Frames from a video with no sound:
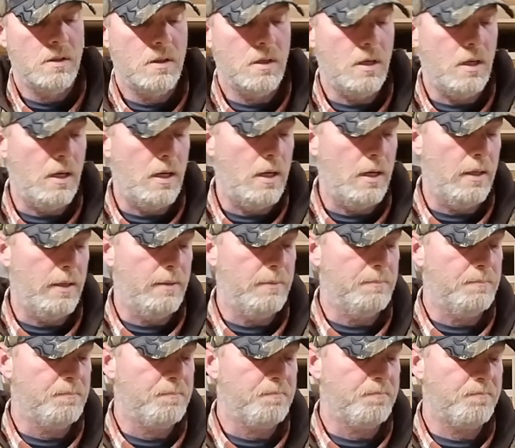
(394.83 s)
Uh,
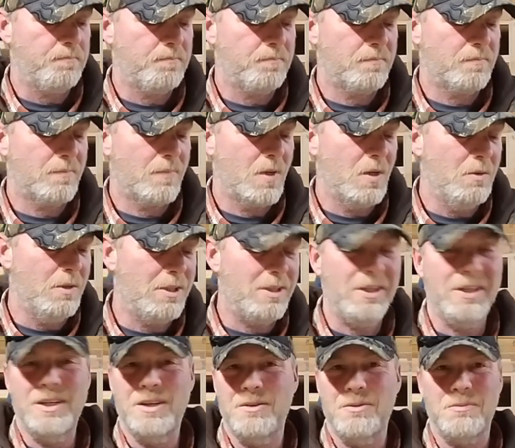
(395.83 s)
which,
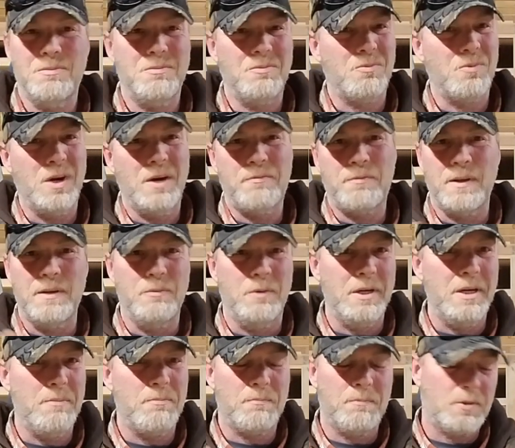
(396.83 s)
you know, roughly
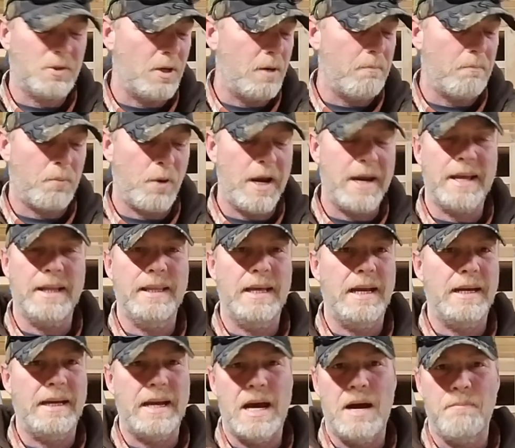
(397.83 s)
when you start breaking
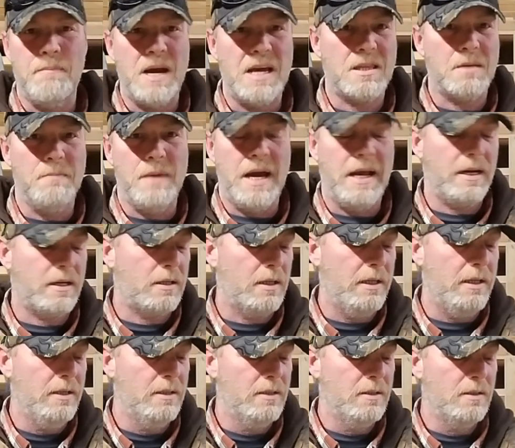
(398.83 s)
that down
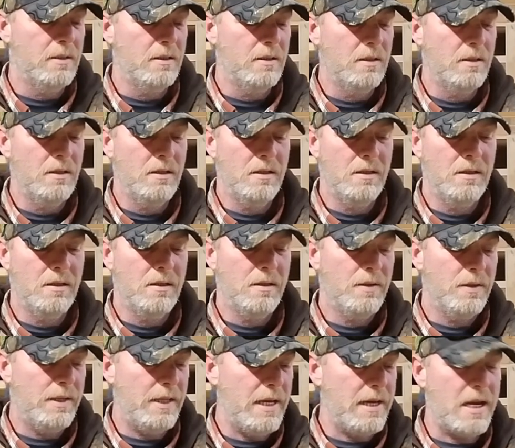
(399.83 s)
mathematically,
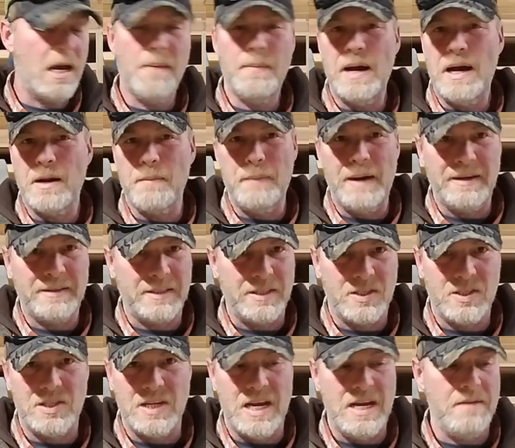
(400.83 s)
they come out about the
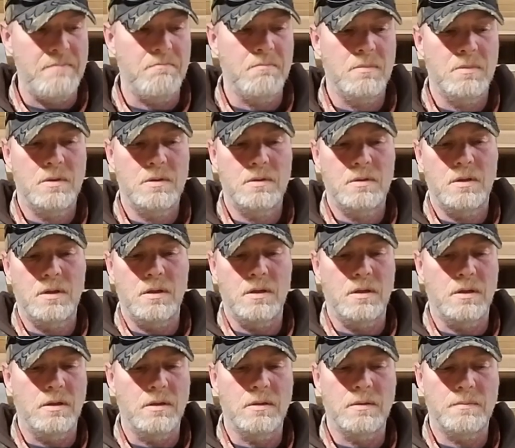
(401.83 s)
same.
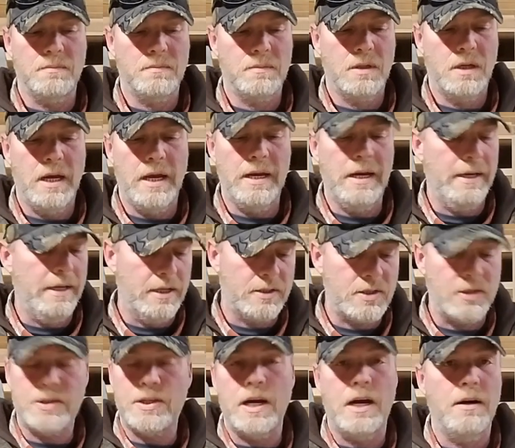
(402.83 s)
Uh, and it
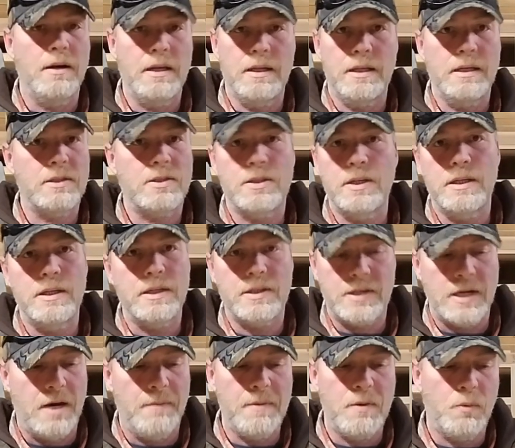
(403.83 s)
doesn't tell, this didn't
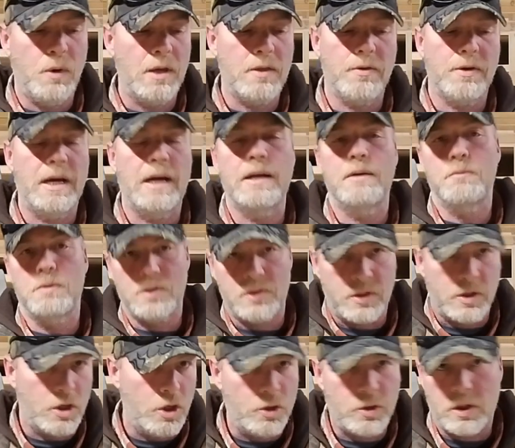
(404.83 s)
tell me whether or not it was the
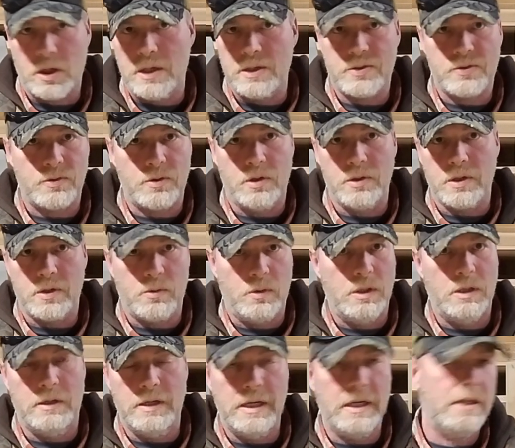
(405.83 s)
good cholesterol in the
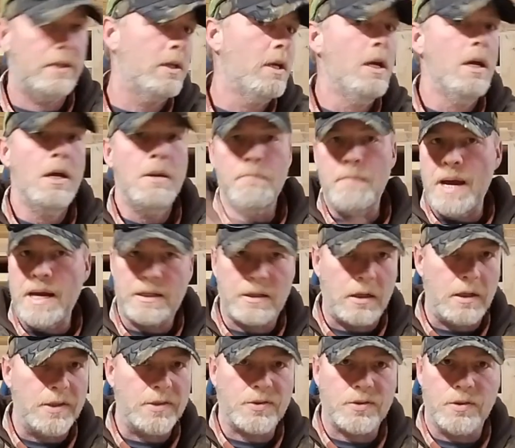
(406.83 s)
quail eggs, bad
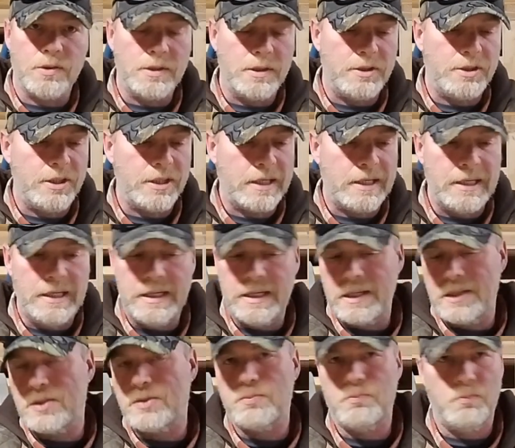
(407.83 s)
cholesterol in the chicken
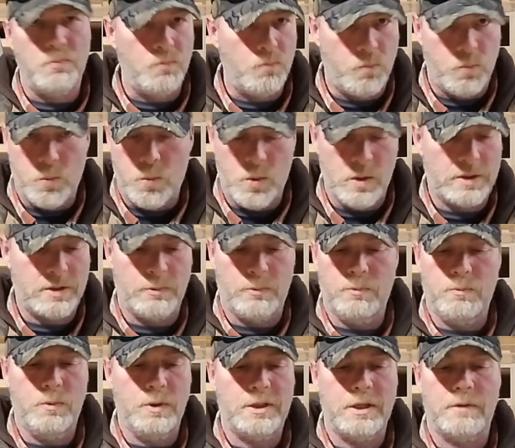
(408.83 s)
eggs, which,
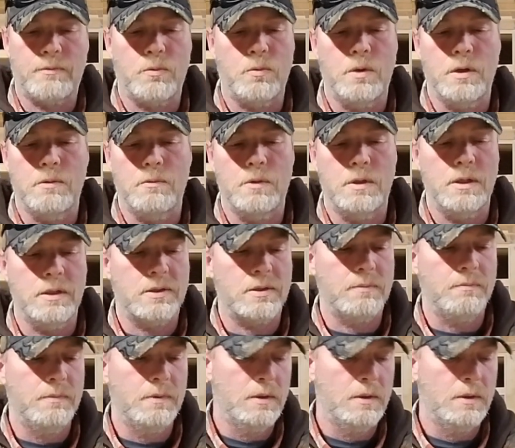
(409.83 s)
whichever one it was.